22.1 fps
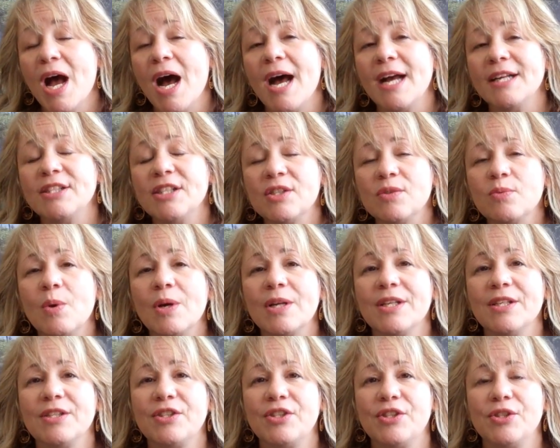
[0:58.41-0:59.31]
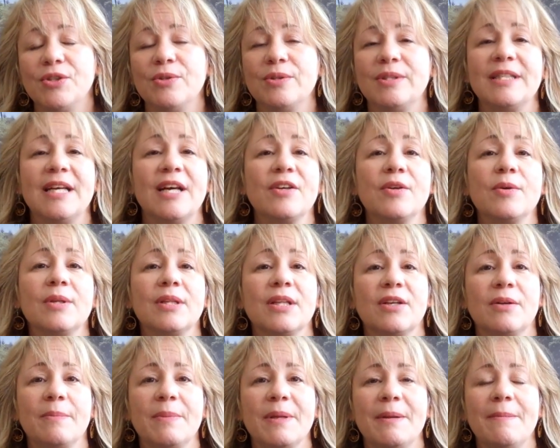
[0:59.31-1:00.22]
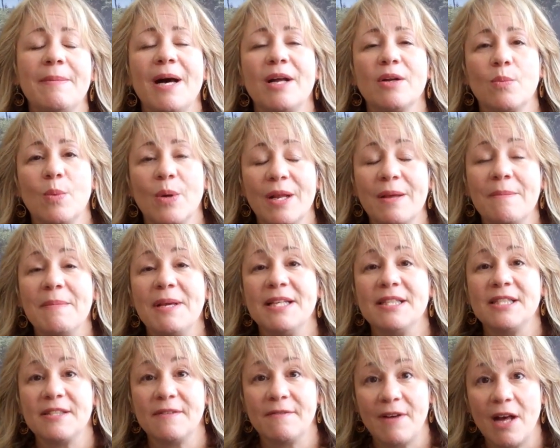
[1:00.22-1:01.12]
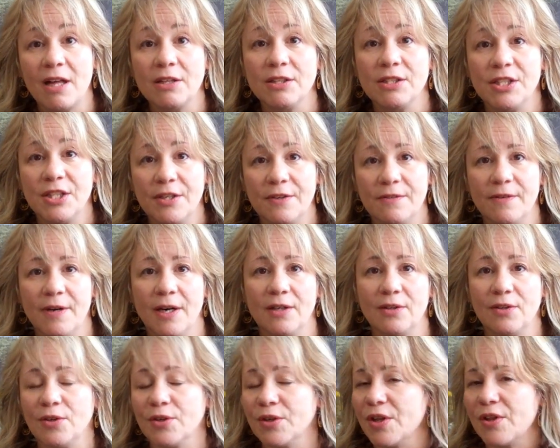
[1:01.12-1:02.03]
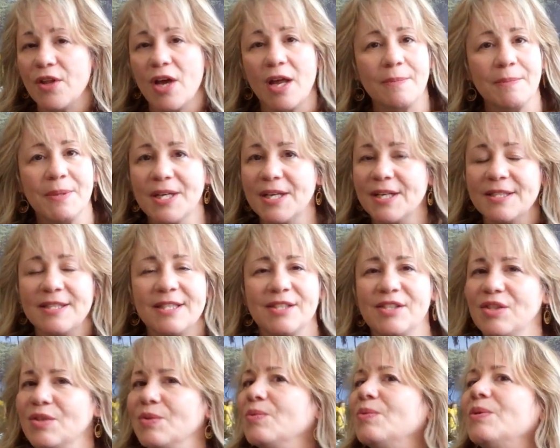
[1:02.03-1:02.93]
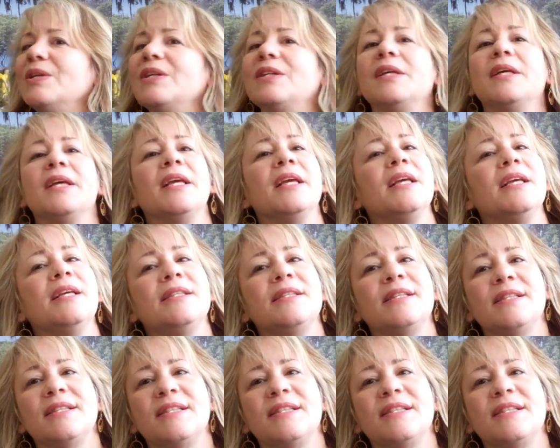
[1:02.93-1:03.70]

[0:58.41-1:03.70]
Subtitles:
I just wanted to tell you a little bit about what it means to volunteer for our Learnathon, because it's a really easy,